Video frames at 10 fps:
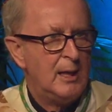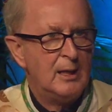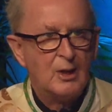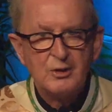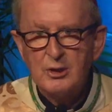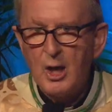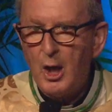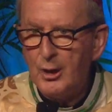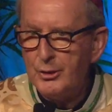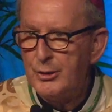He doesn't
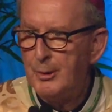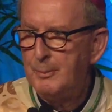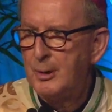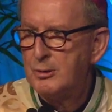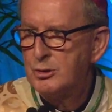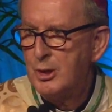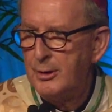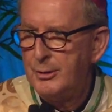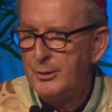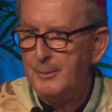hunt them or
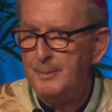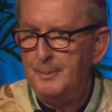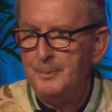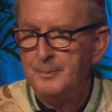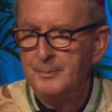shunt them.